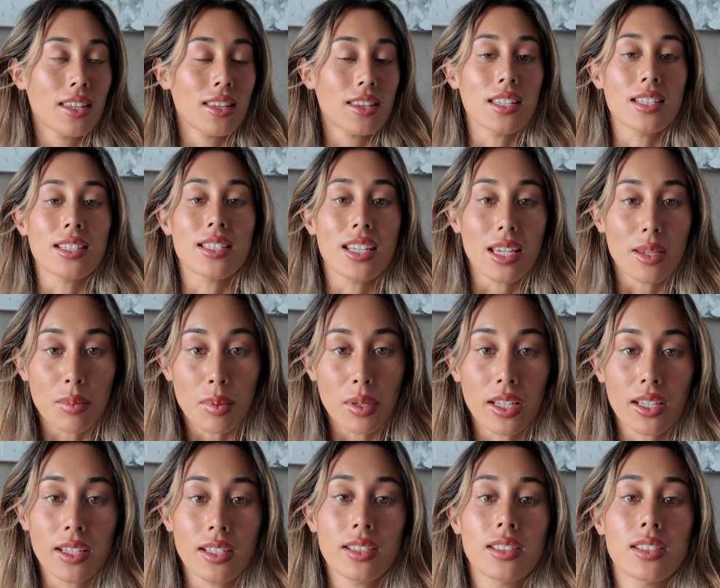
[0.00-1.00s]
the
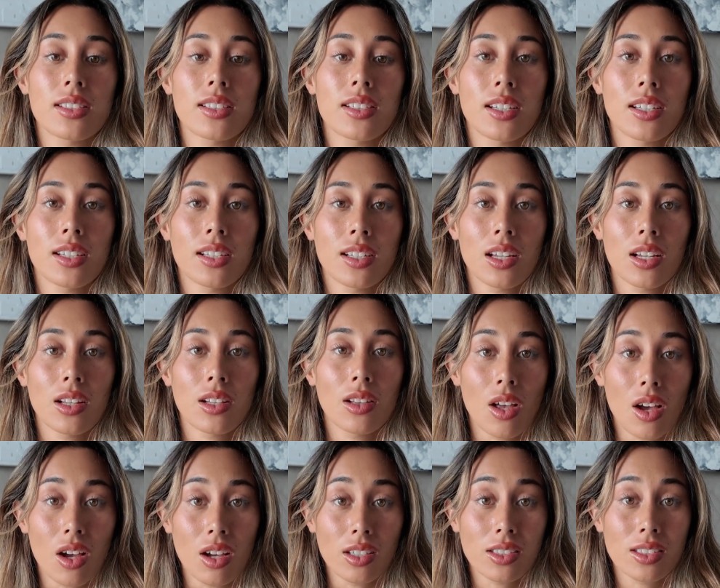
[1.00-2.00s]
deepest
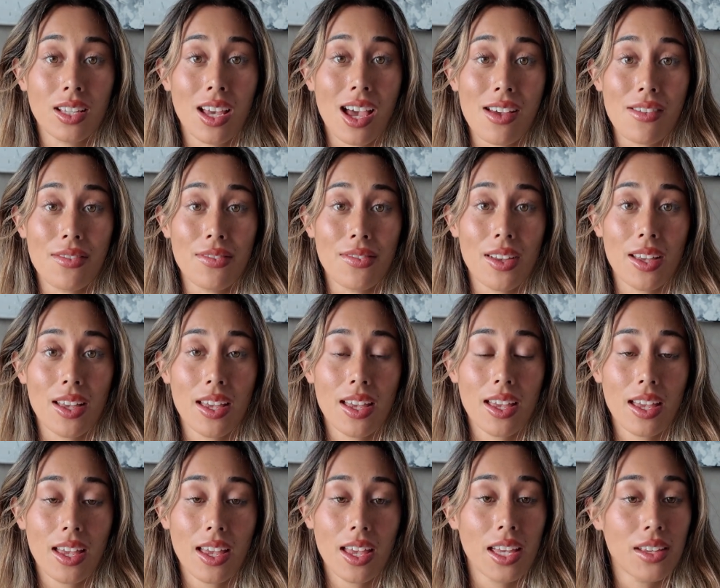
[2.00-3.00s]
loss I've
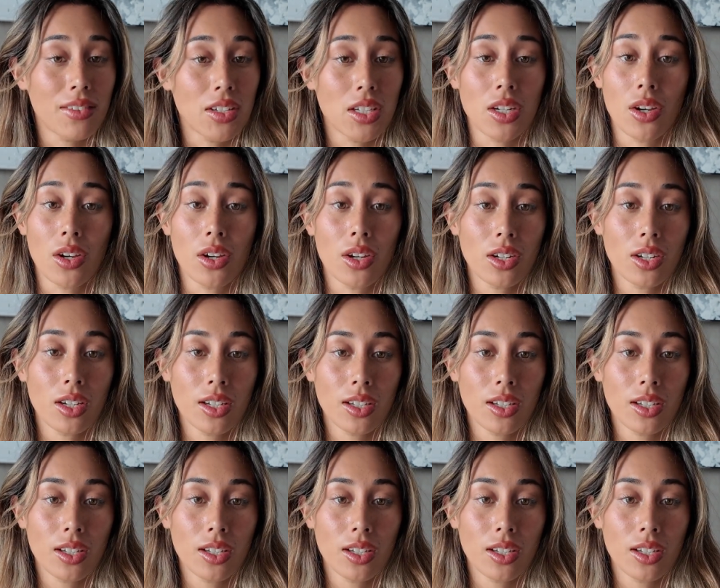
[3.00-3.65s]
ever known.